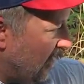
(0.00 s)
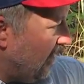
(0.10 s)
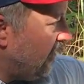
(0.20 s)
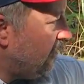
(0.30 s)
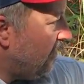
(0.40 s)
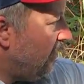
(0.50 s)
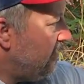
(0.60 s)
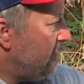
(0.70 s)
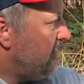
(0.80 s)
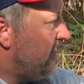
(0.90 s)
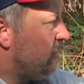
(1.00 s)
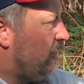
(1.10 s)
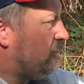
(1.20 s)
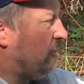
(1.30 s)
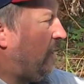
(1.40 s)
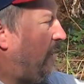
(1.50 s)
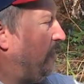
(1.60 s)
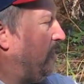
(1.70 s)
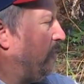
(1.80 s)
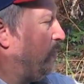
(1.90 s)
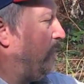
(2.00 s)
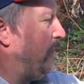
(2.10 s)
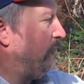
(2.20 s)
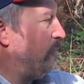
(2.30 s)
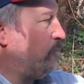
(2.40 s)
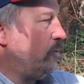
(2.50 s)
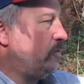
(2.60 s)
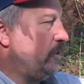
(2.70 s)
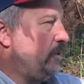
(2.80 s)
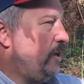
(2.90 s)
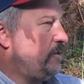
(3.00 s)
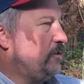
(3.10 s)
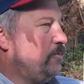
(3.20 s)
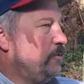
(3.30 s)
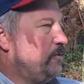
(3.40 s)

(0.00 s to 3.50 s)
And these guys also have another way of reproducing, not just with